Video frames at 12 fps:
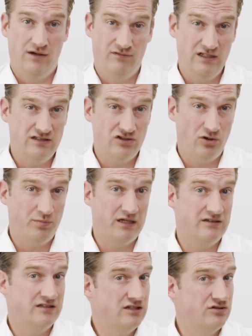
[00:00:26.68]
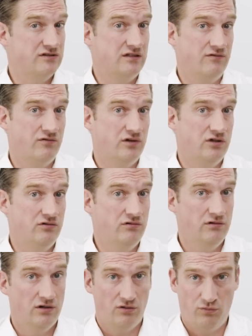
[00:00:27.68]
If this topic is interesting for
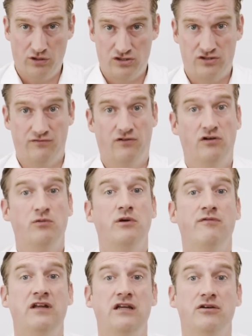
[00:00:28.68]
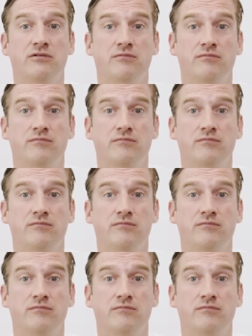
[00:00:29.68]
you, watch the following video.